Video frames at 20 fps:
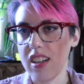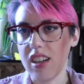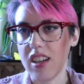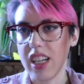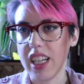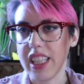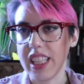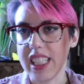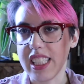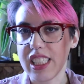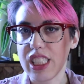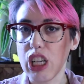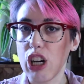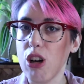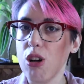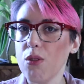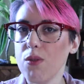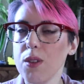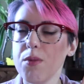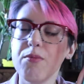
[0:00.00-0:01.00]
on this
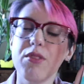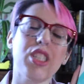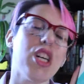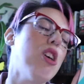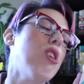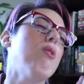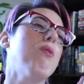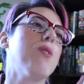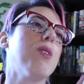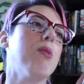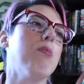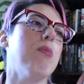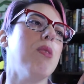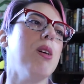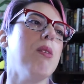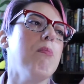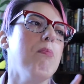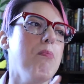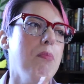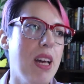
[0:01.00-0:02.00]
ovum-to-ovum
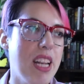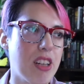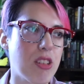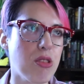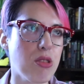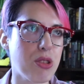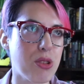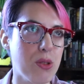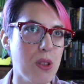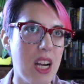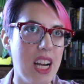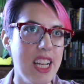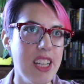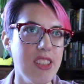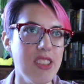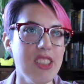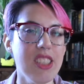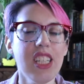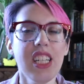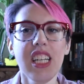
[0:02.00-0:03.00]
medical
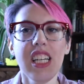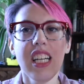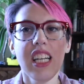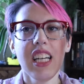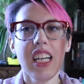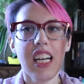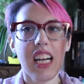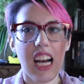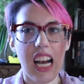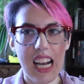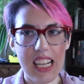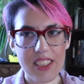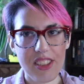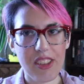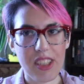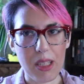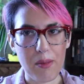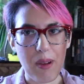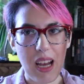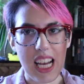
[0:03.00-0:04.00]
trial, as
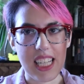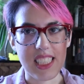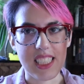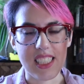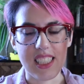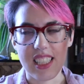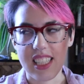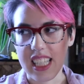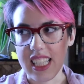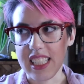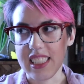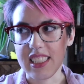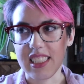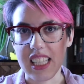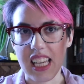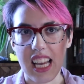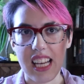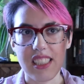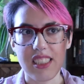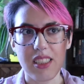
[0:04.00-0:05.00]
you can imagine, things
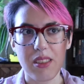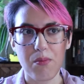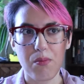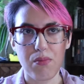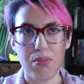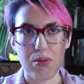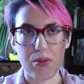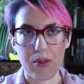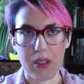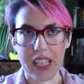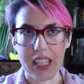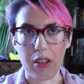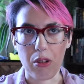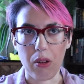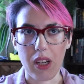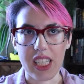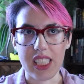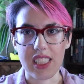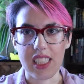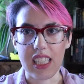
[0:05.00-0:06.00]
get pretty
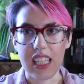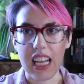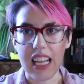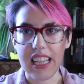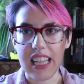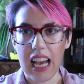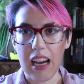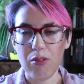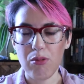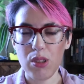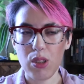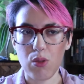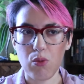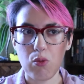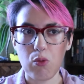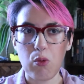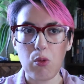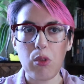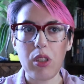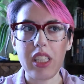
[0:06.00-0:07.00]
crazy. And that was
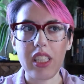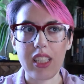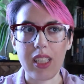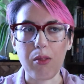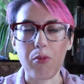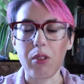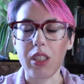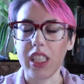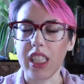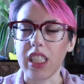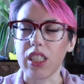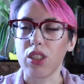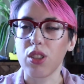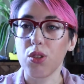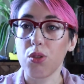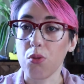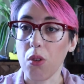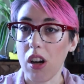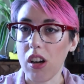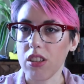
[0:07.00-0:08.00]
really, really a
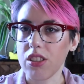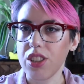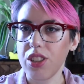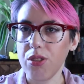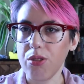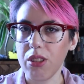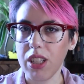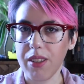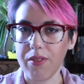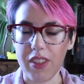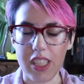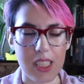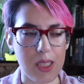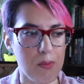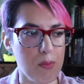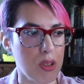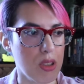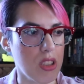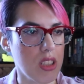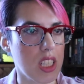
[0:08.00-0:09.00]
strong suit of this
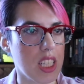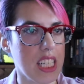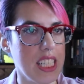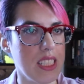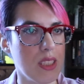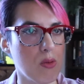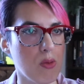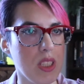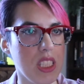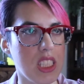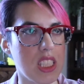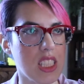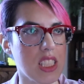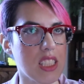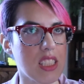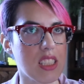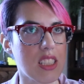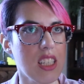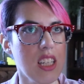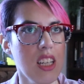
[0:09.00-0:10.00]
book, is we
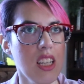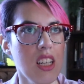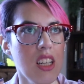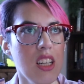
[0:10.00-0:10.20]
just